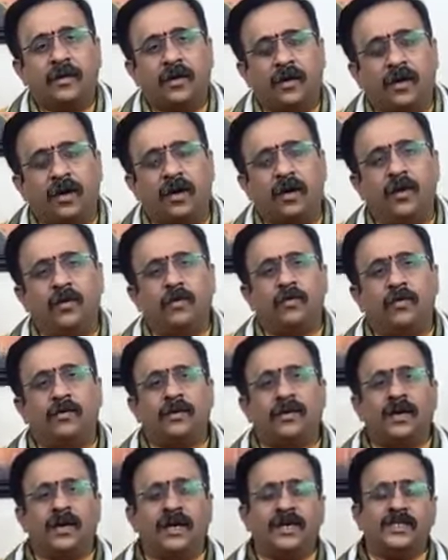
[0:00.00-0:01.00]
All
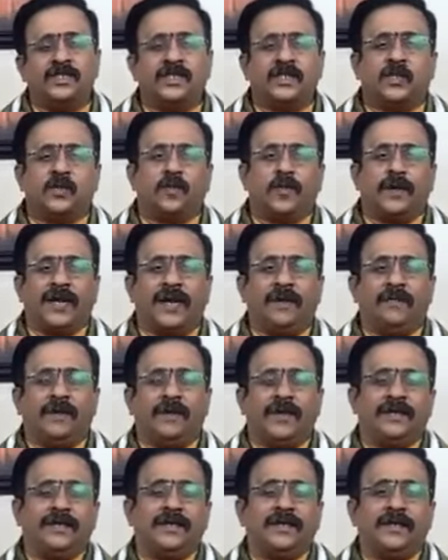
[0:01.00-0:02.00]
Religious
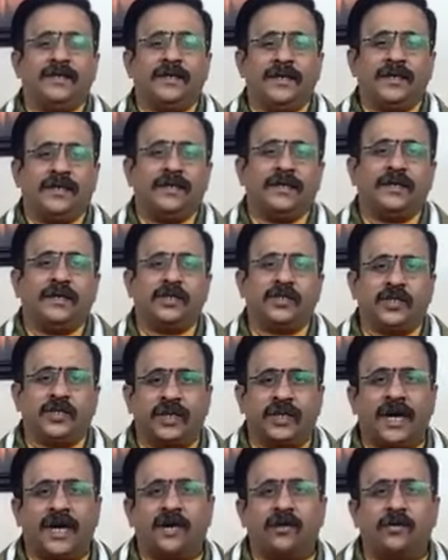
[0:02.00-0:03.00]
Parliament in
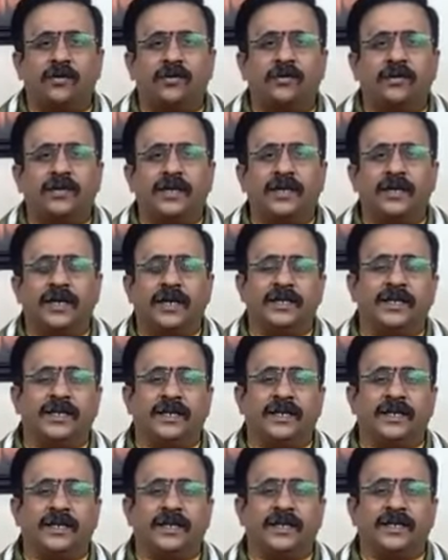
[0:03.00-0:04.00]
Chicago in
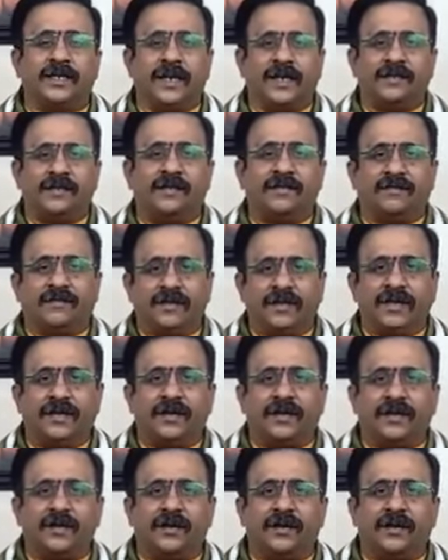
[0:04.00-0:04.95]
1893,